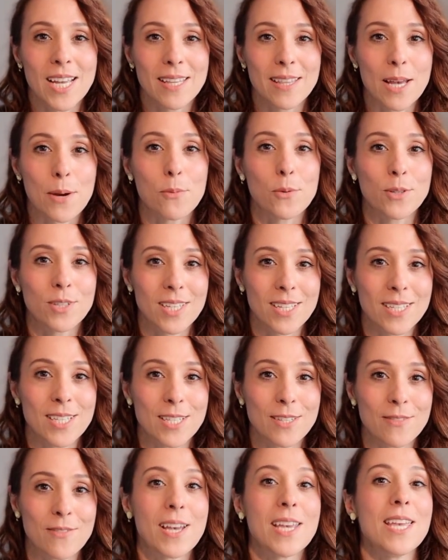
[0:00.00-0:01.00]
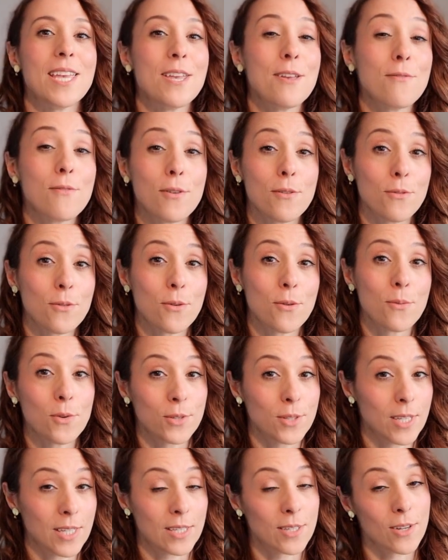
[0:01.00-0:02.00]
that will satisfy even the
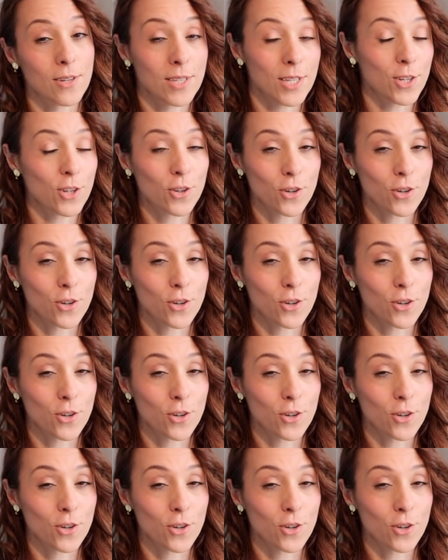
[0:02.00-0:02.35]
most discerning